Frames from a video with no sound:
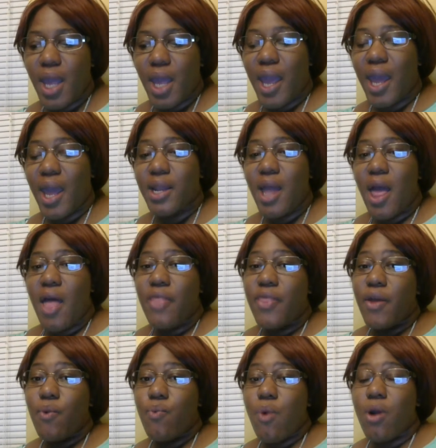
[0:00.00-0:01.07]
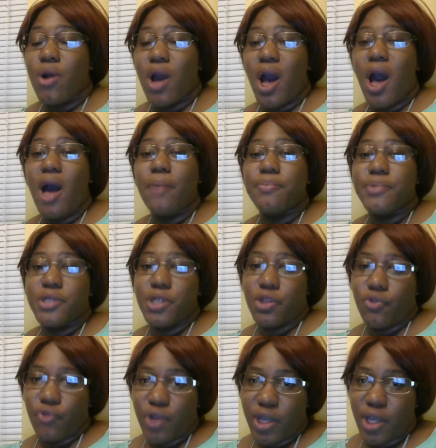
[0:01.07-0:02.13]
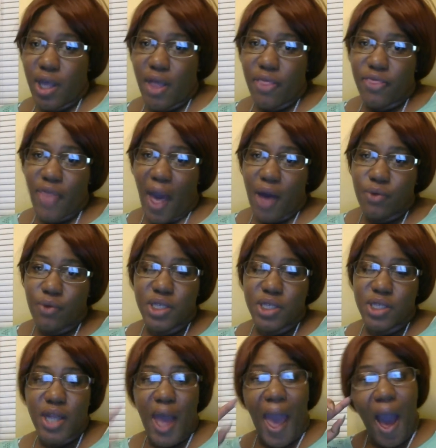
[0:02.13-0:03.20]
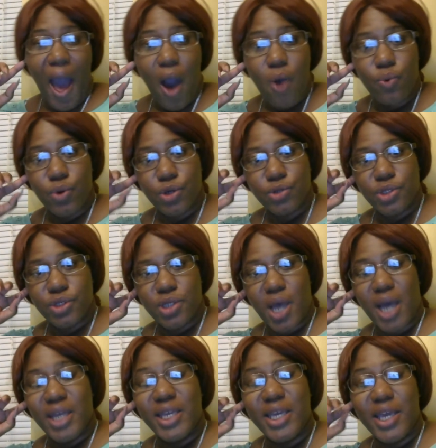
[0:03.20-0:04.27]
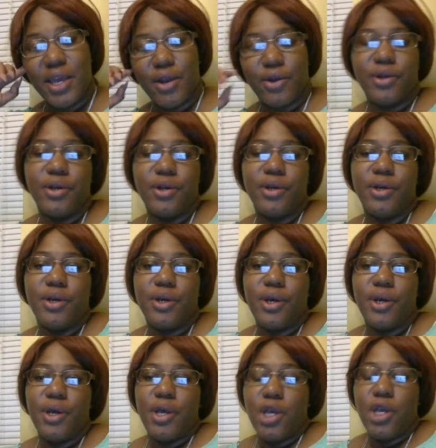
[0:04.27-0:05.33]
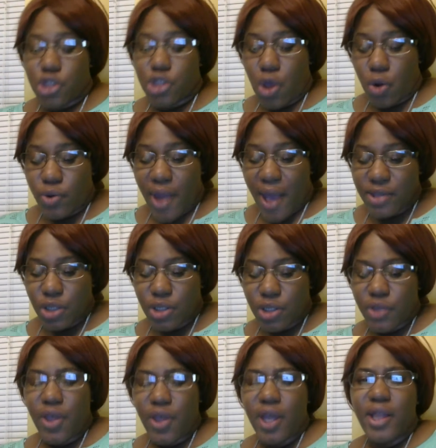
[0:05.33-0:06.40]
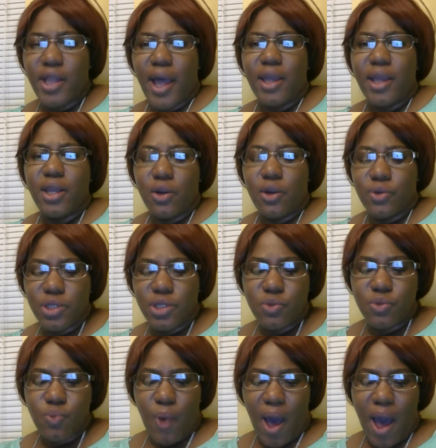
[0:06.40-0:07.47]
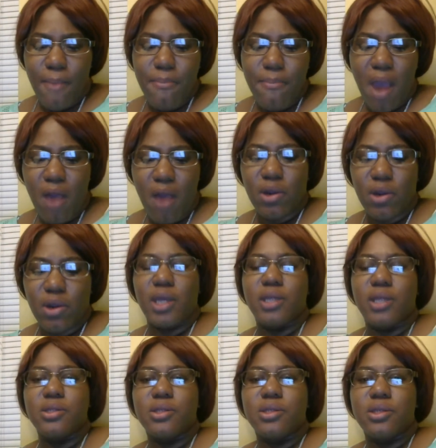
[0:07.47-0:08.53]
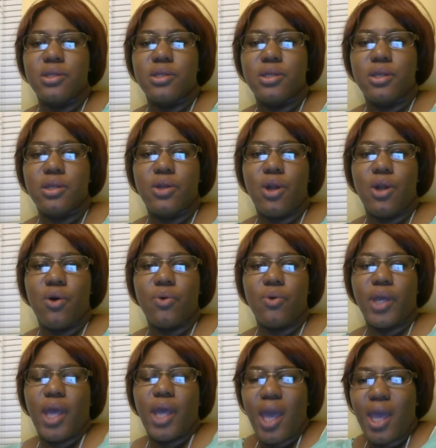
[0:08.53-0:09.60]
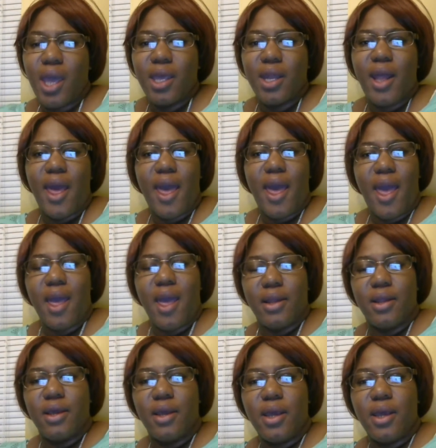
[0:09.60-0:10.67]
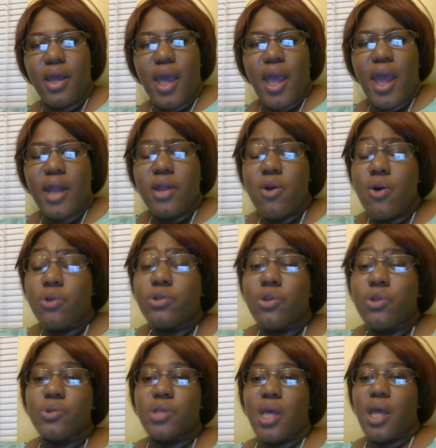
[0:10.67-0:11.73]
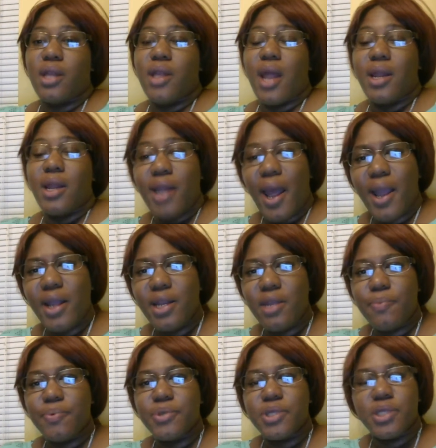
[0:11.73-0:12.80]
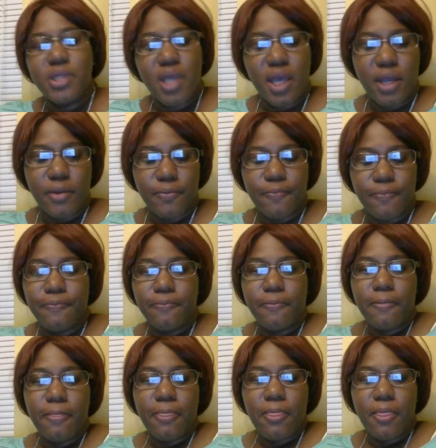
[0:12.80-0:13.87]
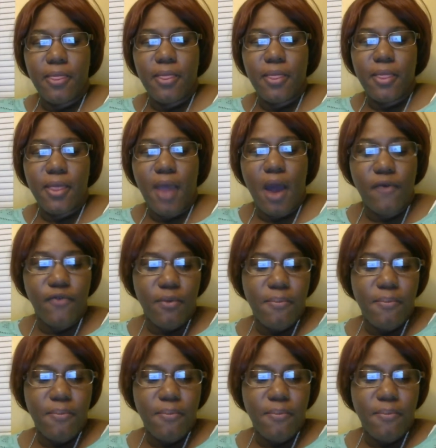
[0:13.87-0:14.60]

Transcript: And they work up to 3,000 hours a year. So now I start to think like, you know, this is why Americans you know, can't get ahead. And he also said that 90% of